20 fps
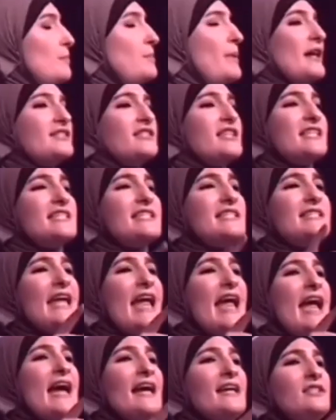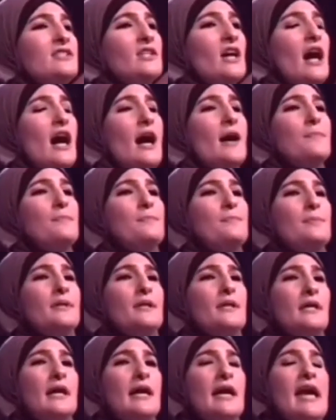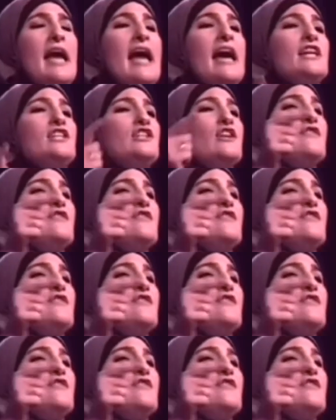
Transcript: but to stand up and